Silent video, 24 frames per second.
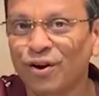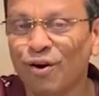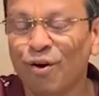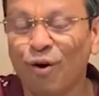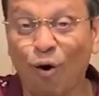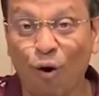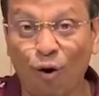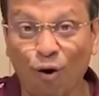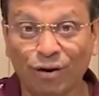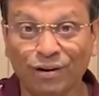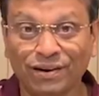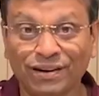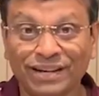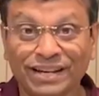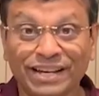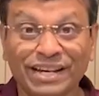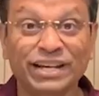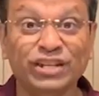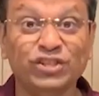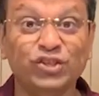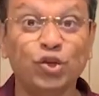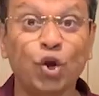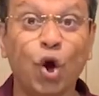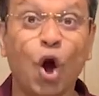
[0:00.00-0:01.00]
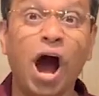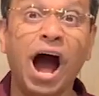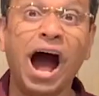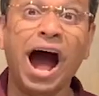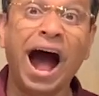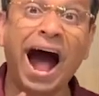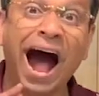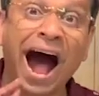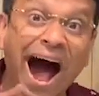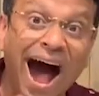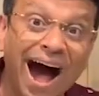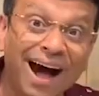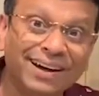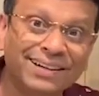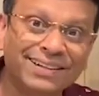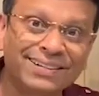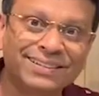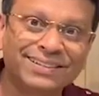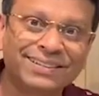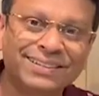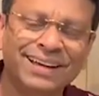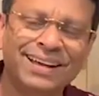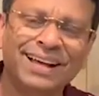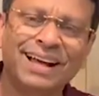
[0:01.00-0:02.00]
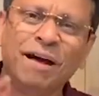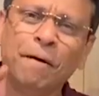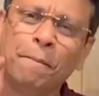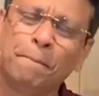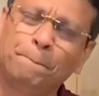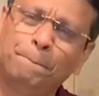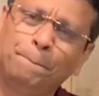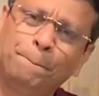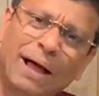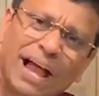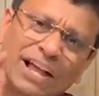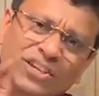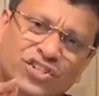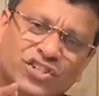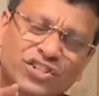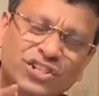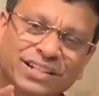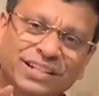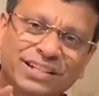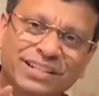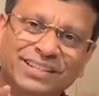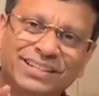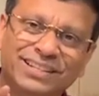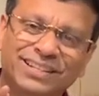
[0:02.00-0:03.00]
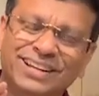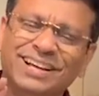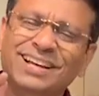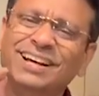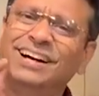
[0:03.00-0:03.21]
Or is your heart passionate,